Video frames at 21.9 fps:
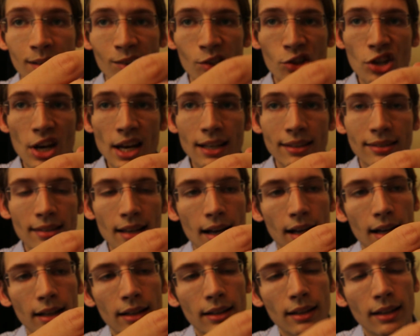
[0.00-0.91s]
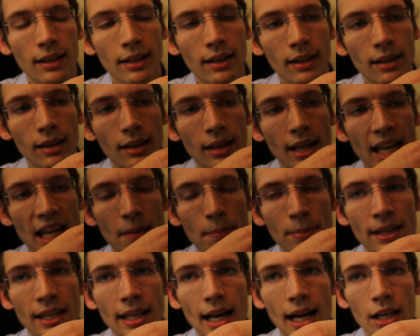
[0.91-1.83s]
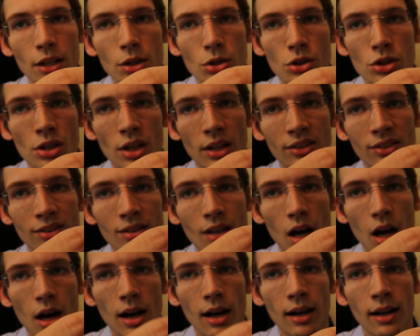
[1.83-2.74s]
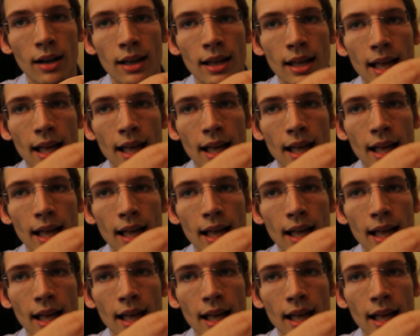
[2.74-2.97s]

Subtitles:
JSON API you just saw,